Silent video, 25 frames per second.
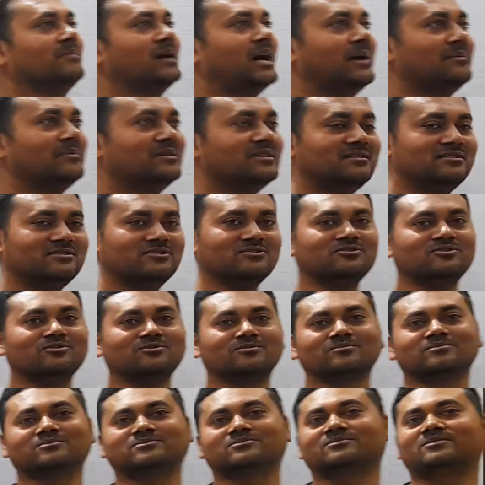
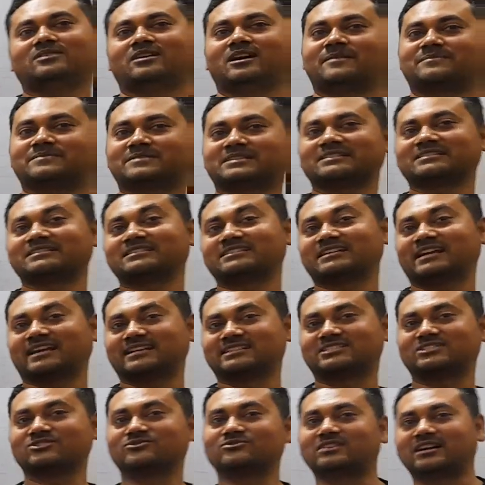after the
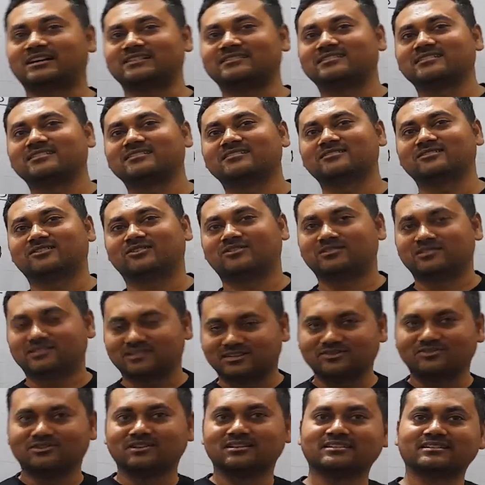Rajiv Gandhi or
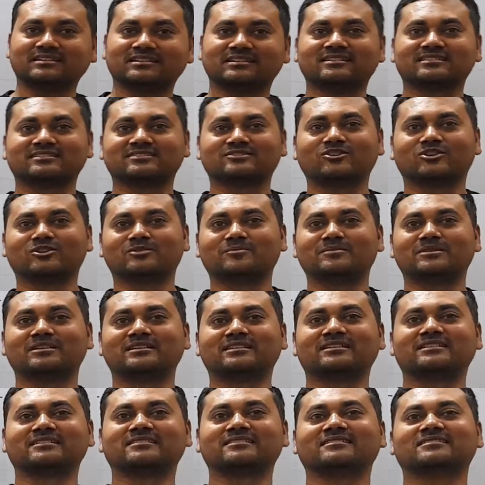during his
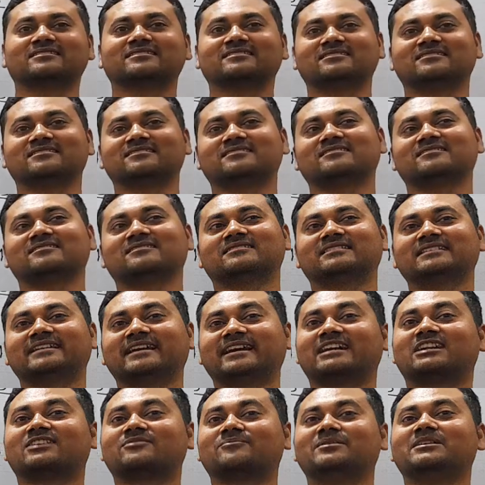government, the
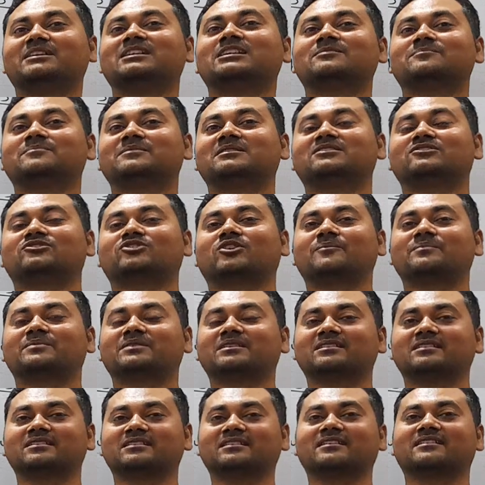advancement of
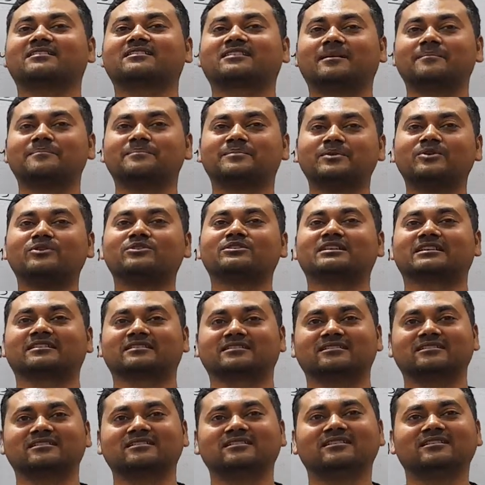the
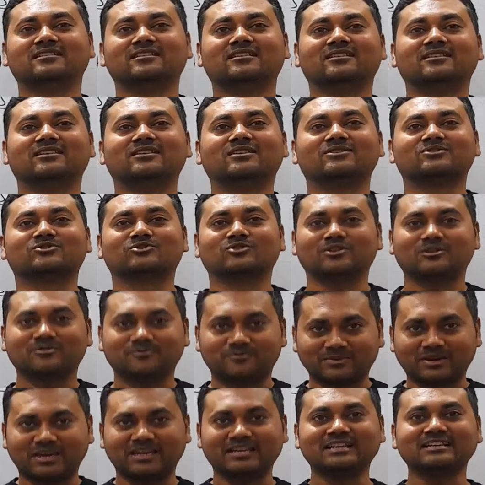computer. So
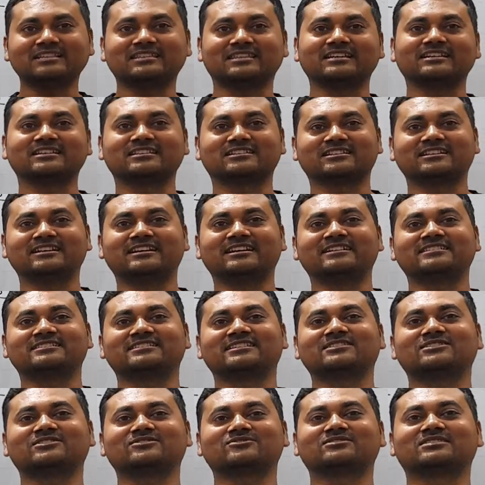if anything is
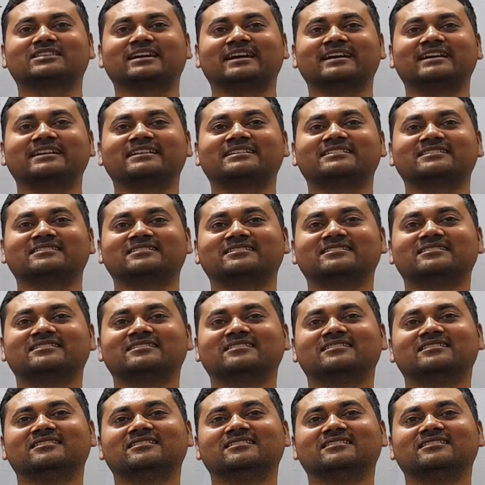related to that,